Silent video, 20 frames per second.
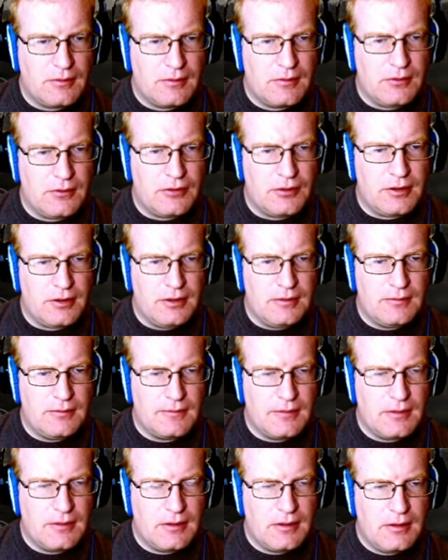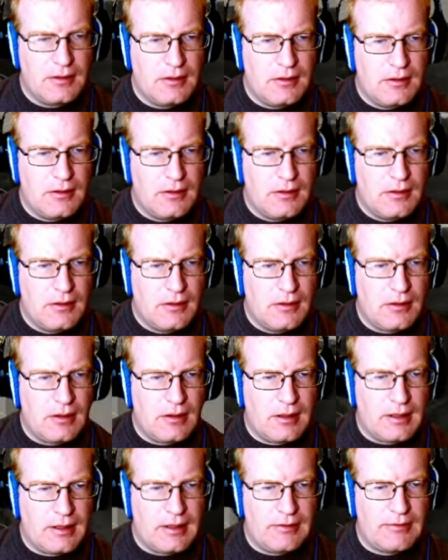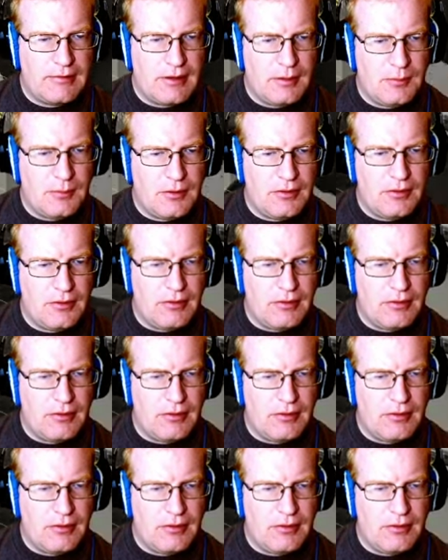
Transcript: Good. Uh, I guess I can put